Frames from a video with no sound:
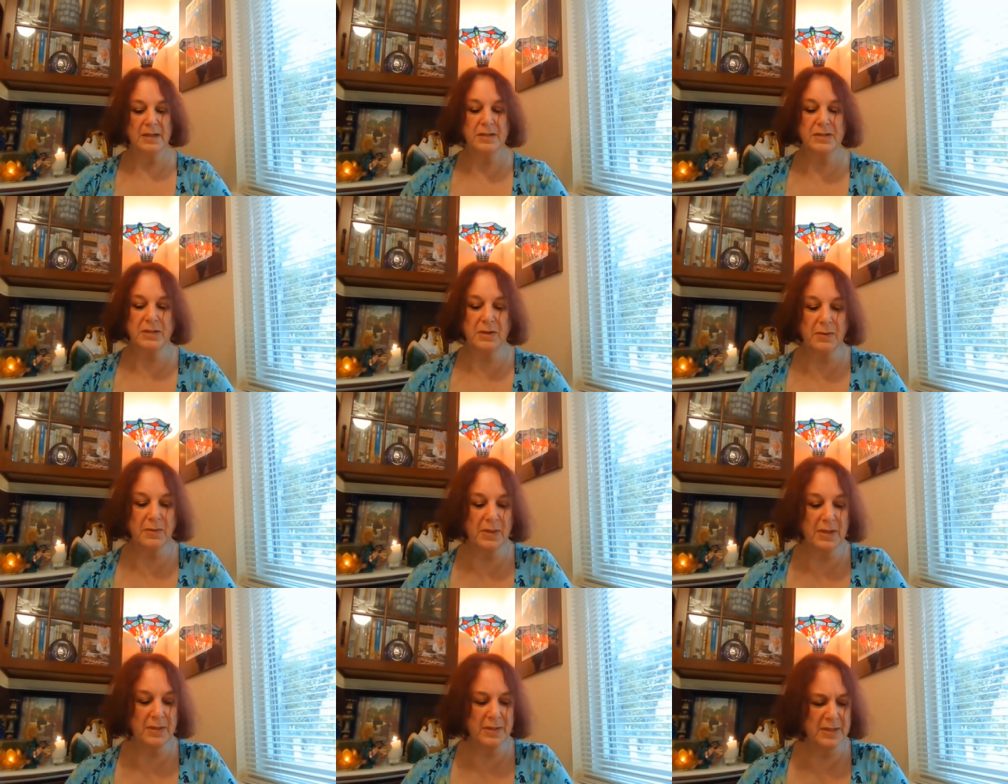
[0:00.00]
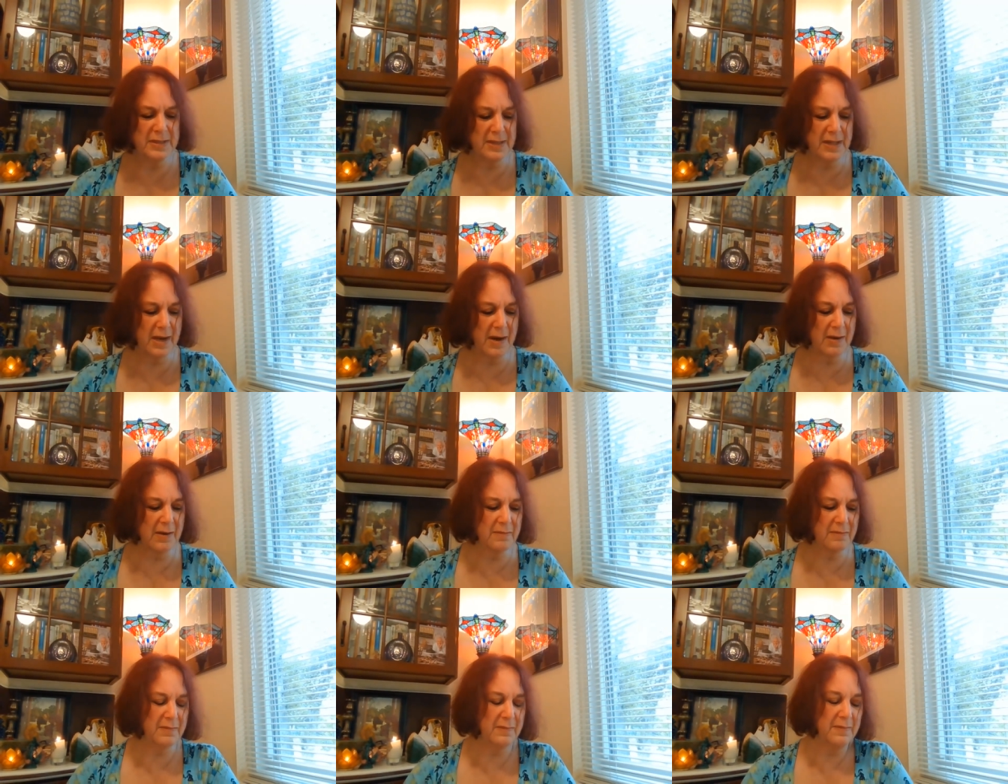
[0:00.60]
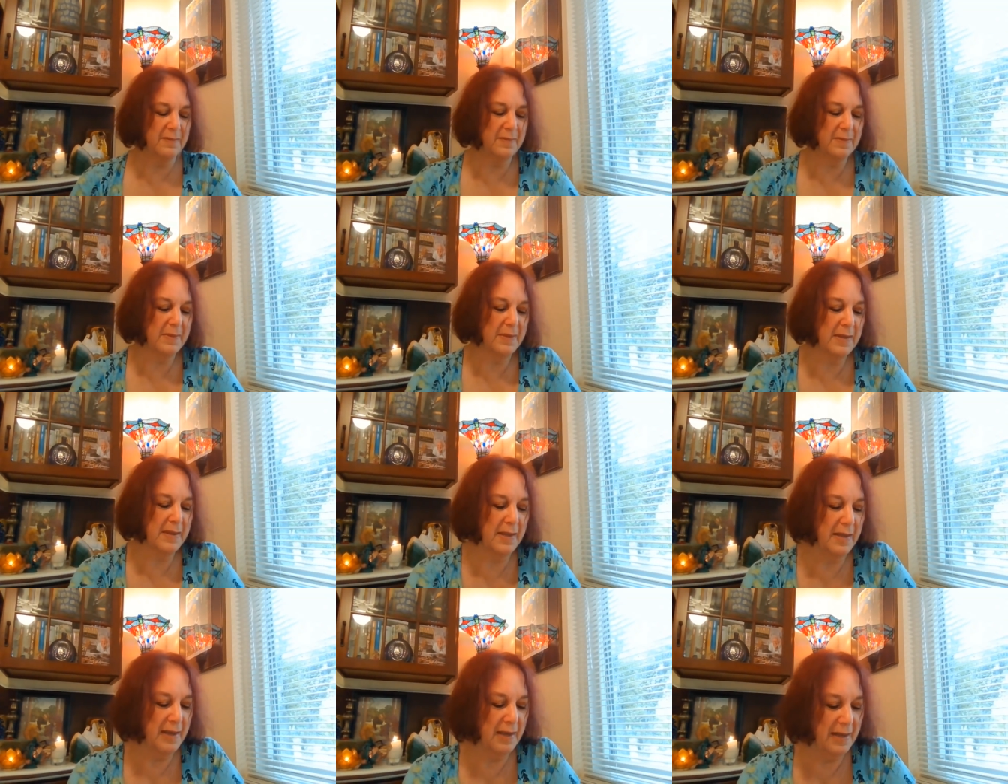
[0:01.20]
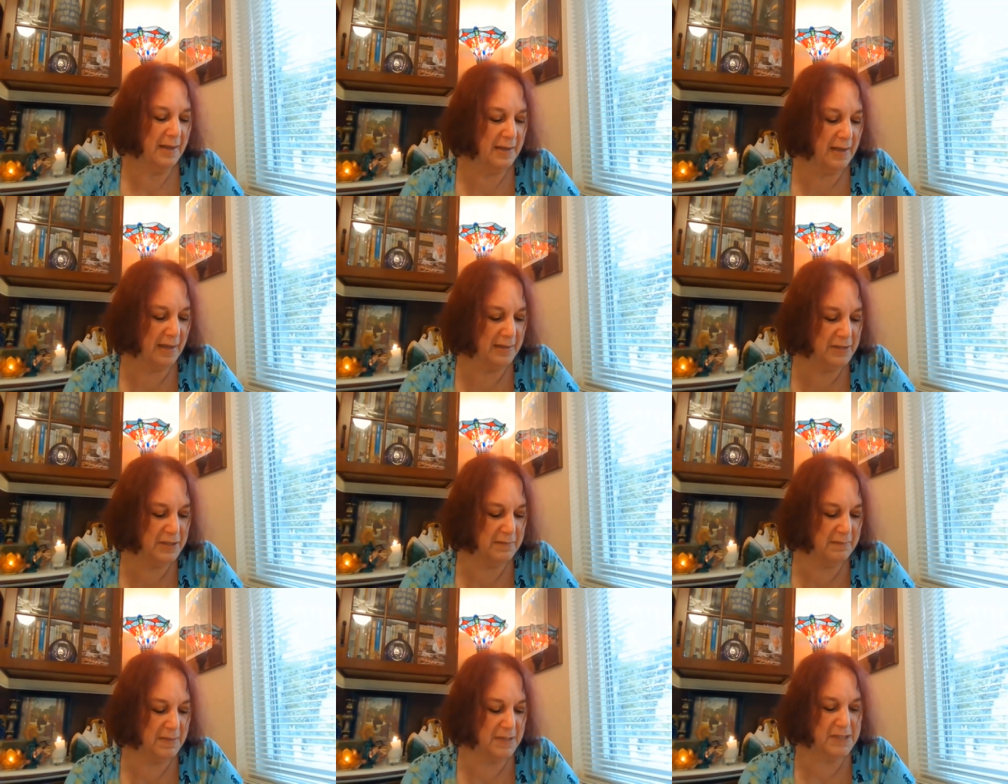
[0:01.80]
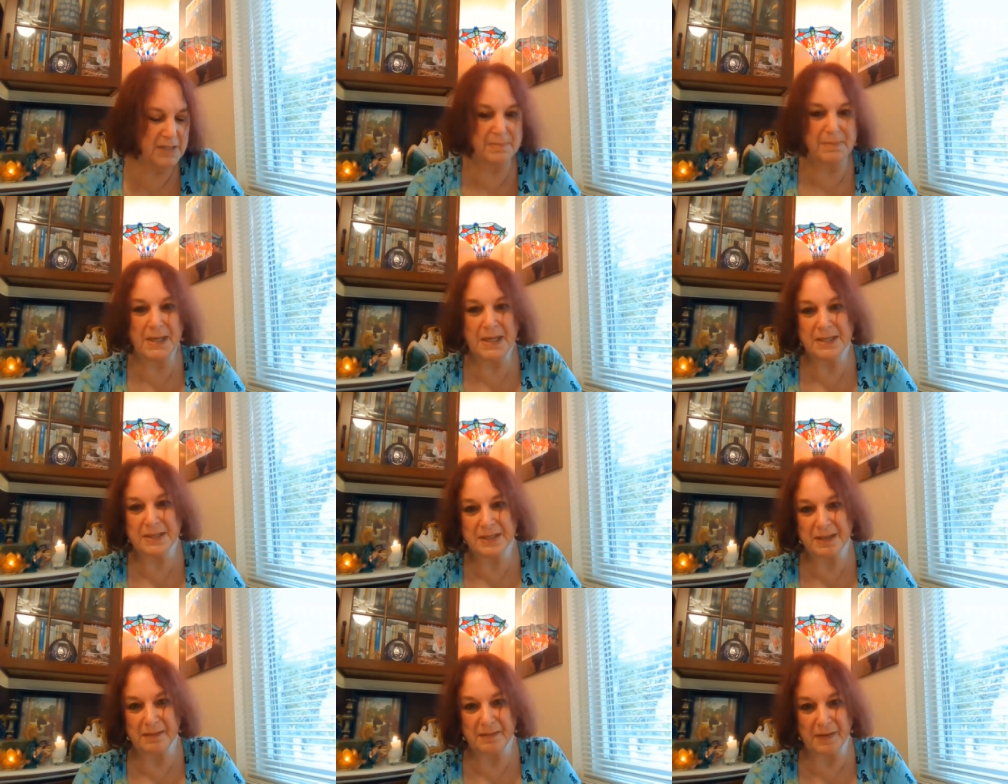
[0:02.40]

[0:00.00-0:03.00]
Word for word: So that this card to me speaks of